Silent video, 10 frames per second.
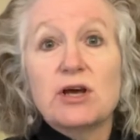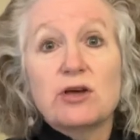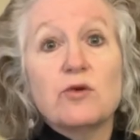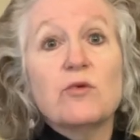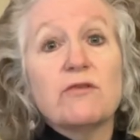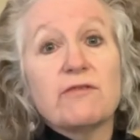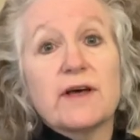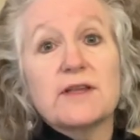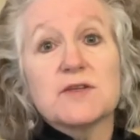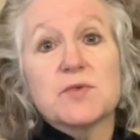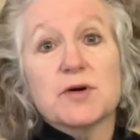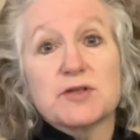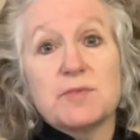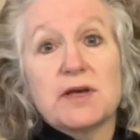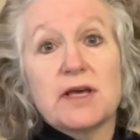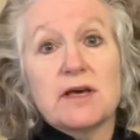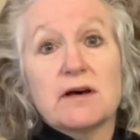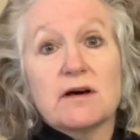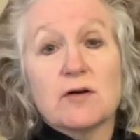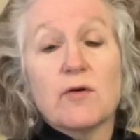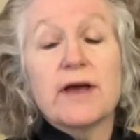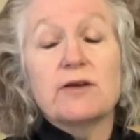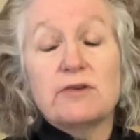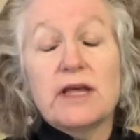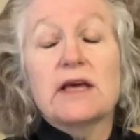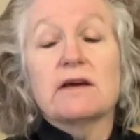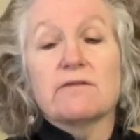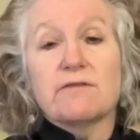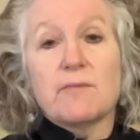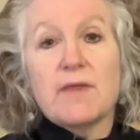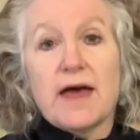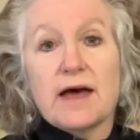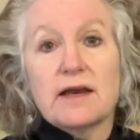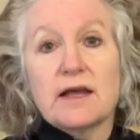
you will find this work to be uh, quite unique from that.